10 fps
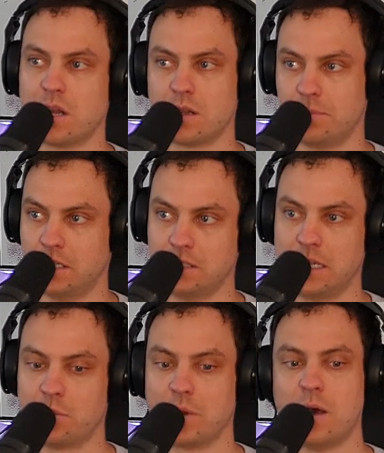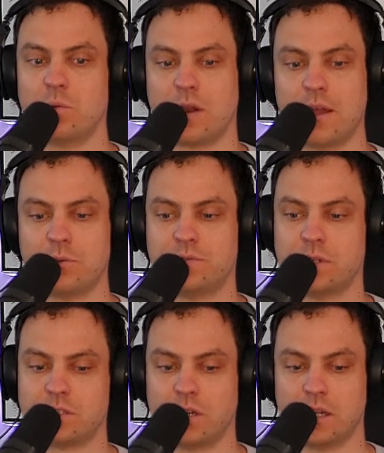around a bunch. Like when I when I was
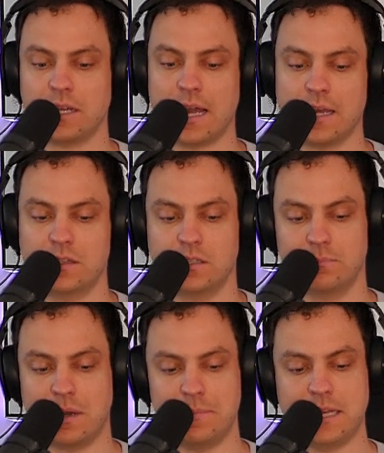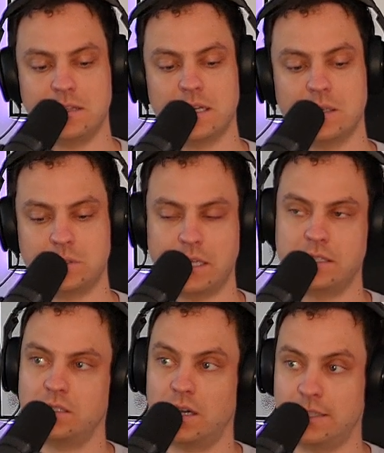first starting, I had the my main thing was
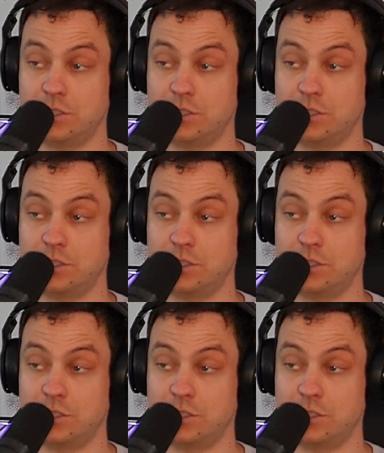at uh,